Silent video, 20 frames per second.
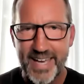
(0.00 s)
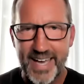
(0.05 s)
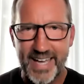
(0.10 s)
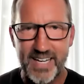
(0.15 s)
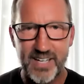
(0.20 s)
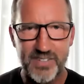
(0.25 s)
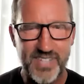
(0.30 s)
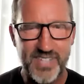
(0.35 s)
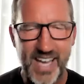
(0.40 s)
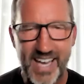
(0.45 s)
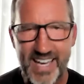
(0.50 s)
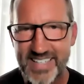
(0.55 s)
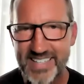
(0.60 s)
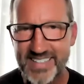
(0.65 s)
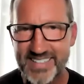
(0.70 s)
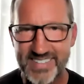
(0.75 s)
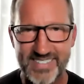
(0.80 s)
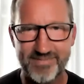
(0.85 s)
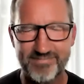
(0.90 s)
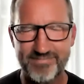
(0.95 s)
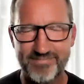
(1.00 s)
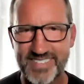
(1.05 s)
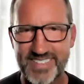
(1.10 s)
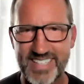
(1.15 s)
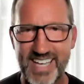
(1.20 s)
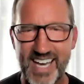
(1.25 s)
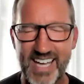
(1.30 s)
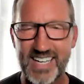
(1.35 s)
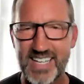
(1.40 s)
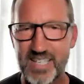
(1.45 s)
and I'll tell you, it's
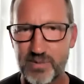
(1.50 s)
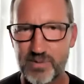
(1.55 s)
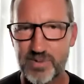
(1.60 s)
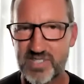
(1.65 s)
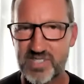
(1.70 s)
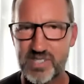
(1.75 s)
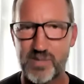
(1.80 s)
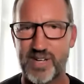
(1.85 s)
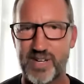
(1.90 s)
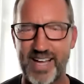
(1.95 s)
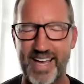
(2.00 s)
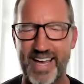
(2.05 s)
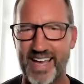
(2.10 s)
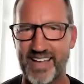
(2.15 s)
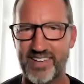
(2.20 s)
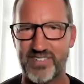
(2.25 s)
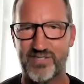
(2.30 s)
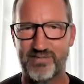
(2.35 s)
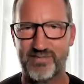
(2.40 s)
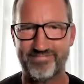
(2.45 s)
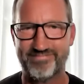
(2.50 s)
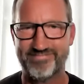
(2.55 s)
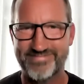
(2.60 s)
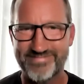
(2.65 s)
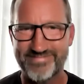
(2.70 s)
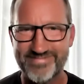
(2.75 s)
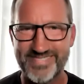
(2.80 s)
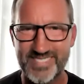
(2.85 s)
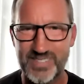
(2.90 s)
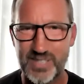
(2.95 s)
kind of like when someone asks,
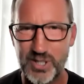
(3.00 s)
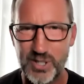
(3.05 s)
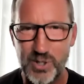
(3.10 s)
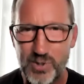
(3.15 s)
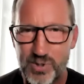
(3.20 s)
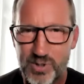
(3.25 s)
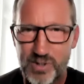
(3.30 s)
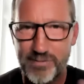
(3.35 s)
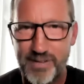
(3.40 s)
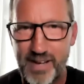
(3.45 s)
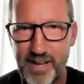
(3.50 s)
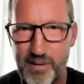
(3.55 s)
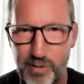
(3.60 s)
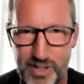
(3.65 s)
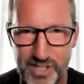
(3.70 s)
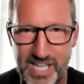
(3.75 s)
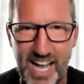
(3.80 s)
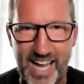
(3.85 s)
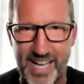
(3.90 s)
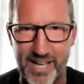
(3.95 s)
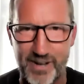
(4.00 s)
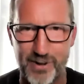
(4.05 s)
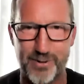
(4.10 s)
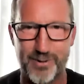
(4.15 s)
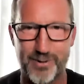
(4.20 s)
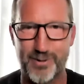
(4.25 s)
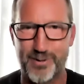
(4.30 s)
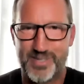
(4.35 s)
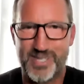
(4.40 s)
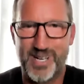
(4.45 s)
who's your favorite
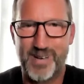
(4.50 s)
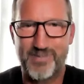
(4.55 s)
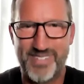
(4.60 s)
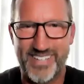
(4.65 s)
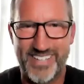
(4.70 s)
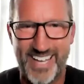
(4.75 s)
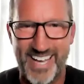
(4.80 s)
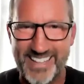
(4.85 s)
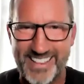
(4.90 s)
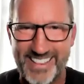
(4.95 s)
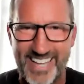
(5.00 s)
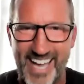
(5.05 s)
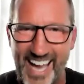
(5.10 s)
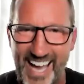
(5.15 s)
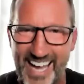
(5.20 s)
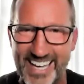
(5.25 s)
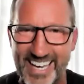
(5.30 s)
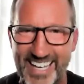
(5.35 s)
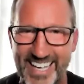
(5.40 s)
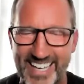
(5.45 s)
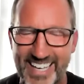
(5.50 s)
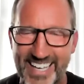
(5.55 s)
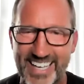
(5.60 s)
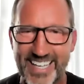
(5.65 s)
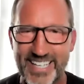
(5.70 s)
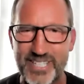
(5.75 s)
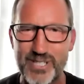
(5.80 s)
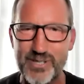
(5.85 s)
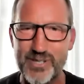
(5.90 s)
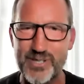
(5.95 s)
child or something like that
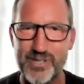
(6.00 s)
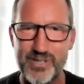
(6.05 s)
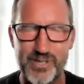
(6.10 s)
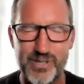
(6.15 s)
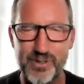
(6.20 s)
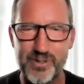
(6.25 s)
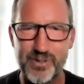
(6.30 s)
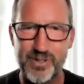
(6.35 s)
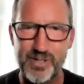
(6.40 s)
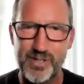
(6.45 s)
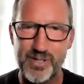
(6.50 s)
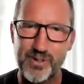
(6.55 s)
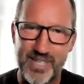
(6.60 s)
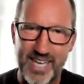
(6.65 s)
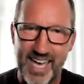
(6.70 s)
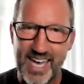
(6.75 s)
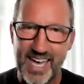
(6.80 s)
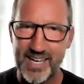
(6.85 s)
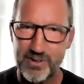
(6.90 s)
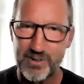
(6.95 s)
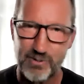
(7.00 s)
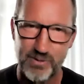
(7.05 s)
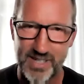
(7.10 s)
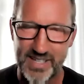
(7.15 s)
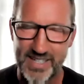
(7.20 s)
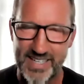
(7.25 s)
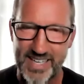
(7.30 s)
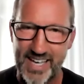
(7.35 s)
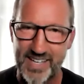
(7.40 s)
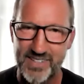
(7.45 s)
you you you can't
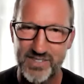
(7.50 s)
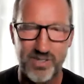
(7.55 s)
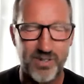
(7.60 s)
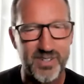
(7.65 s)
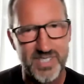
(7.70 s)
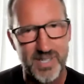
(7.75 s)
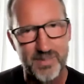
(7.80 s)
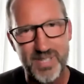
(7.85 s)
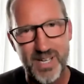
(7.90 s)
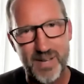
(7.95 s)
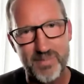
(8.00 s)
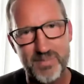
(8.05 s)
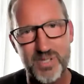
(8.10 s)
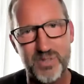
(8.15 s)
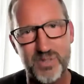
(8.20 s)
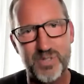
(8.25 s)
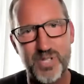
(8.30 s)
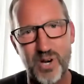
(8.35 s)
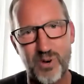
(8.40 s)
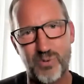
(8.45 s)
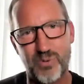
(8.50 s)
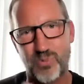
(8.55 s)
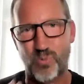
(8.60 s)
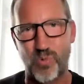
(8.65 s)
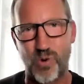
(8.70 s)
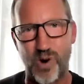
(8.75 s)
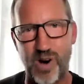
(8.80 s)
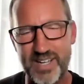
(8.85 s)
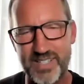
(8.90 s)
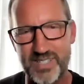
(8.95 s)
really answer and sometimes you don't
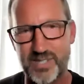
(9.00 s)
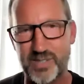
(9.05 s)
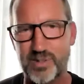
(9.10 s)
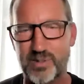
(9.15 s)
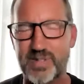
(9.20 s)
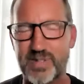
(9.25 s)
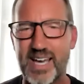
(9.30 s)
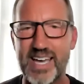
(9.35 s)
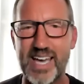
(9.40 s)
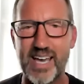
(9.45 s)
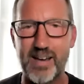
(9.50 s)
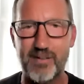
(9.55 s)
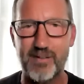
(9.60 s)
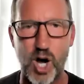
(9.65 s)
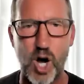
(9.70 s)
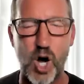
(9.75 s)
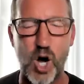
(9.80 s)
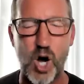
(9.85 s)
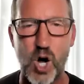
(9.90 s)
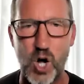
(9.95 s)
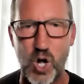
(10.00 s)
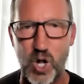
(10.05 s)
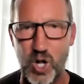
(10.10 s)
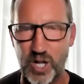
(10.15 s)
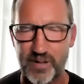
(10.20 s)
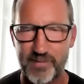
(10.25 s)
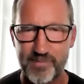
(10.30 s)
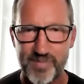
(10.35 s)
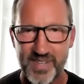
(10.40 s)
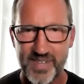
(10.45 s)
want to they have all